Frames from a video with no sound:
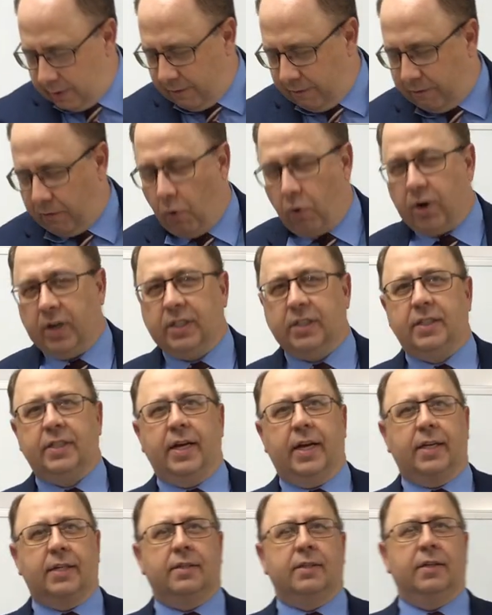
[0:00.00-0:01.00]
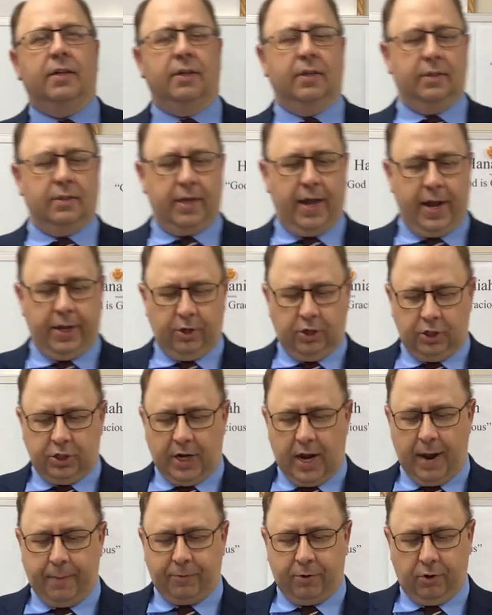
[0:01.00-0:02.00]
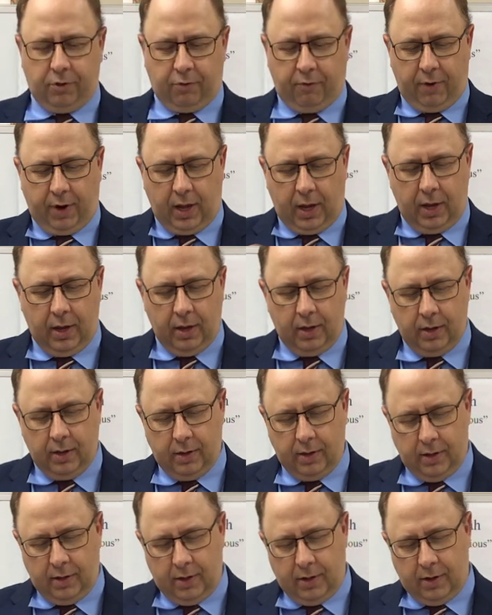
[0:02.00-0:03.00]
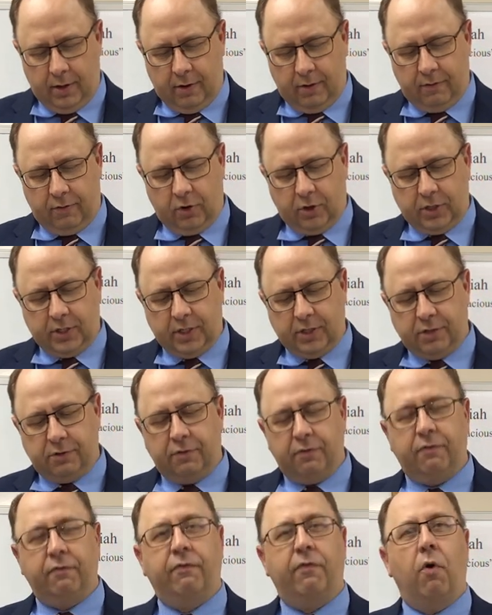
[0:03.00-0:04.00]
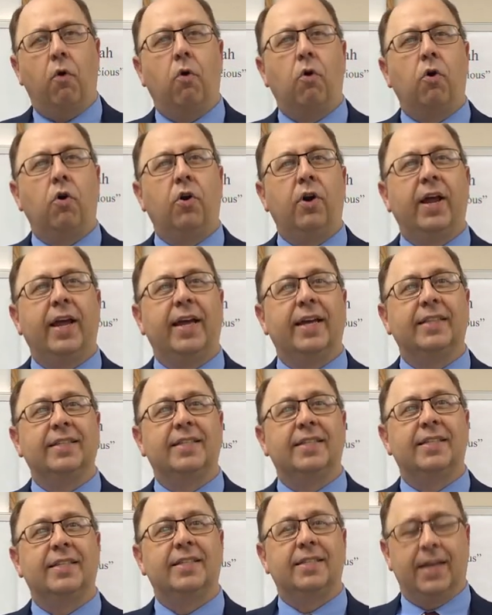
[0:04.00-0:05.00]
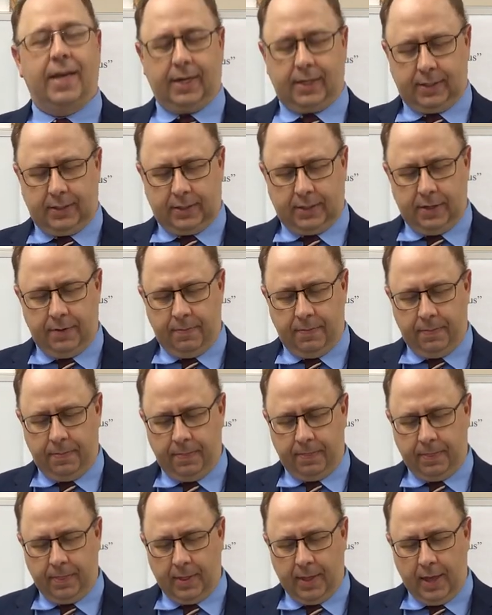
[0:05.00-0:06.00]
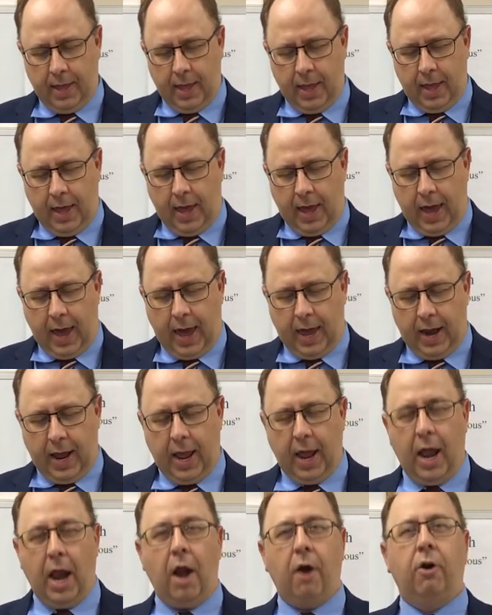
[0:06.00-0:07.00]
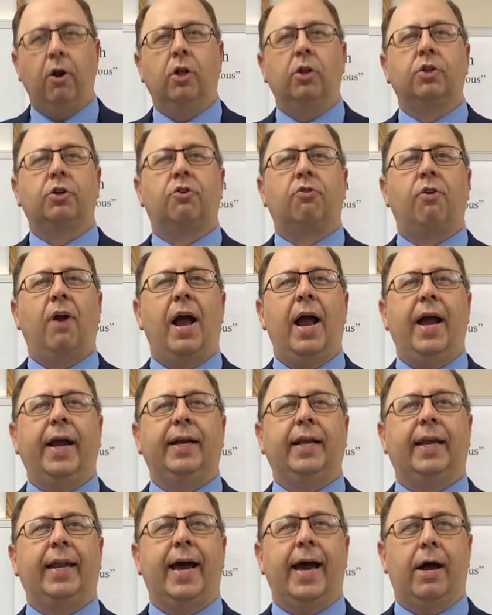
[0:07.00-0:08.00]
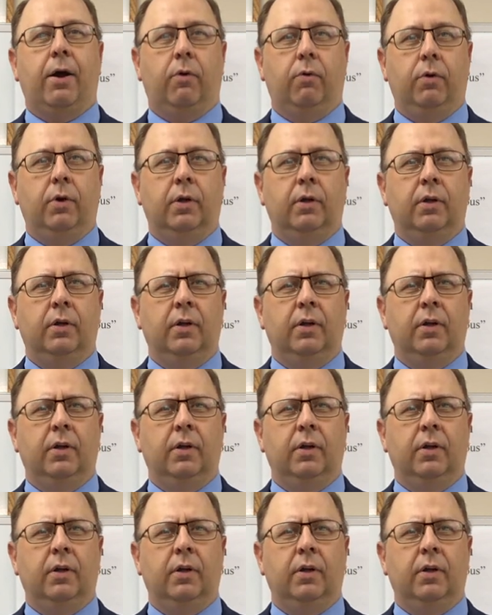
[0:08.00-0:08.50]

4 and 6. Daniel chapter 3, verses 4 and 6. And a herald cried aloud.